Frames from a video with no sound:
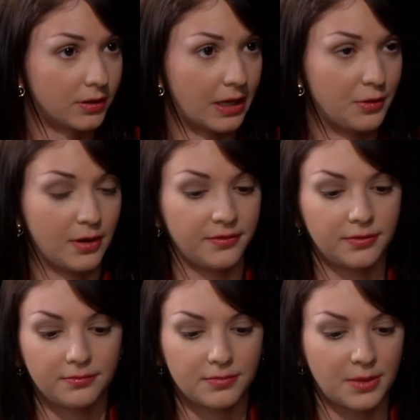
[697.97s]
that you
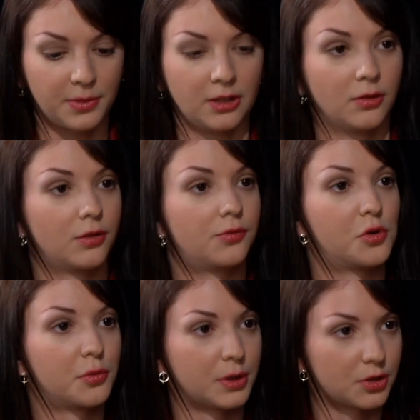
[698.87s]
have something to look
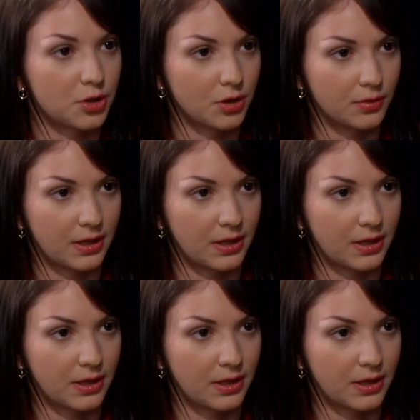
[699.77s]
forward to,